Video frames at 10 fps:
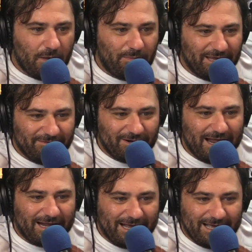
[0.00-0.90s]
Believe it or
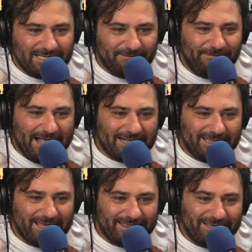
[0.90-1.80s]
not, guys, the fact
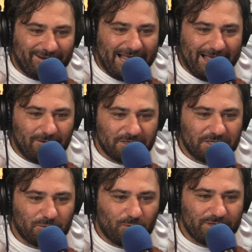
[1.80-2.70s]
that their
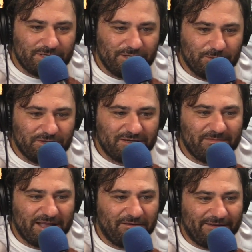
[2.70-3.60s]
house was used to
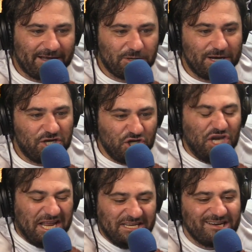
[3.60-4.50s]
manufacture a
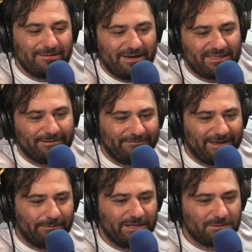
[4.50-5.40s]
shit ton of
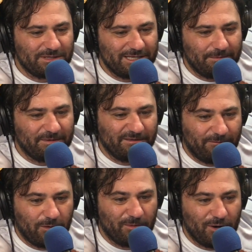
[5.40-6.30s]
methamphetamines was something the
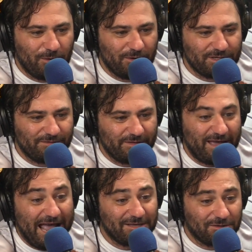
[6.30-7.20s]
former owners of
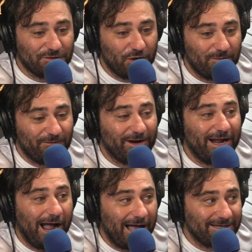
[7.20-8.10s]
the Hessel's home
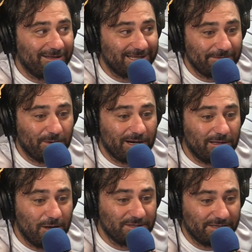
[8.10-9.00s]
forgot to let them know at
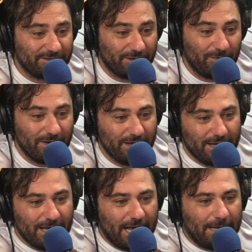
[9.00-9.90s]
closing. So
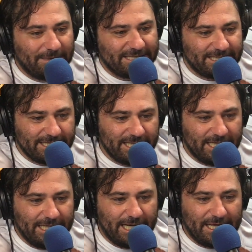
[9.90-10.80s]
let's
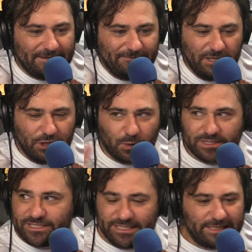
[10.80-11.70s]
see. The front door
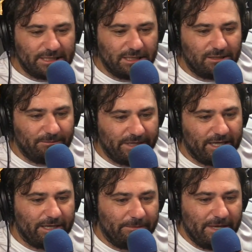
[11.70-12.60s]
sticks a little
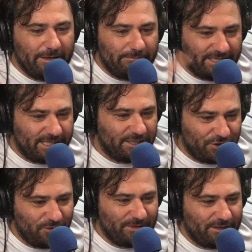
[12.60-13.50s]
bit, and Mrs.
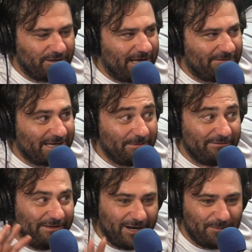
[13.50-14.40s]
Steuben on the left can be
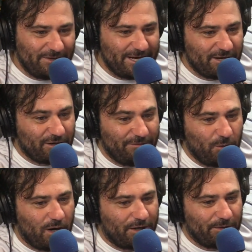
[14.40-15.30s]
very particular if you
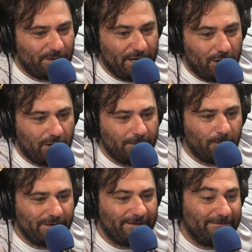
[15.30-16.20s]
walk through a yard. And
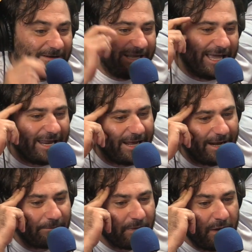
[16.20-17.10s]
what am I
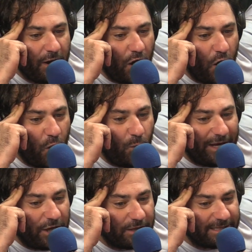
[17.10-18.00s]
forgetting? Oh, we
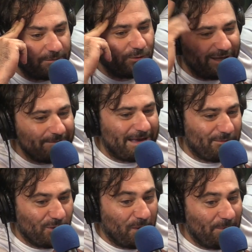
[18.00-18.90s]
cooked some really
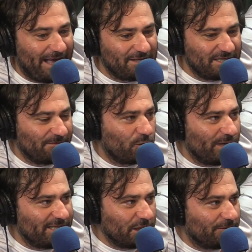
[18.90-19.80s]
memorable batches of
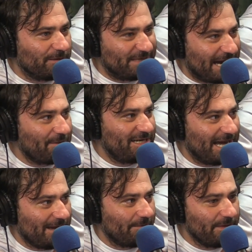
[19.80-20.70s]
Crystal from time to
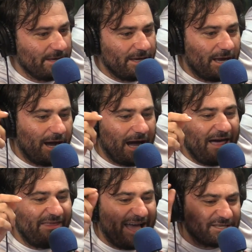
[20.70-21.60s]
time.
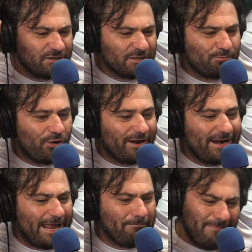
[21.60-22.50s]
The Hessels brought
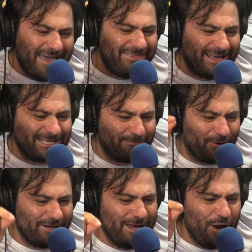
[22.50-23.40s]
in a meth
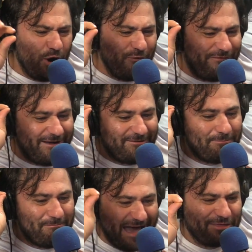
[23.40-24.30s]
expert who
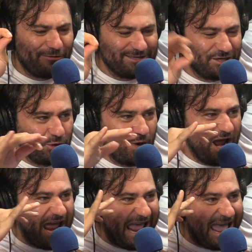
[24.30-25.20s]
found meth residue
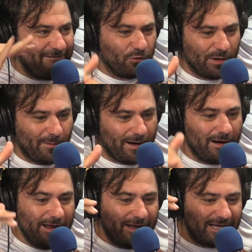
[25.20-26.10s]
everywhere,
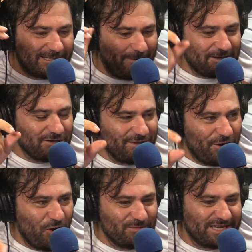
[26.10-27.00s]
especially in
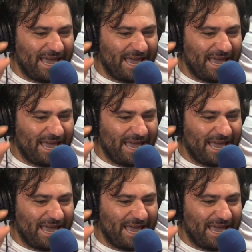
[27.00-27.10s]
the homes.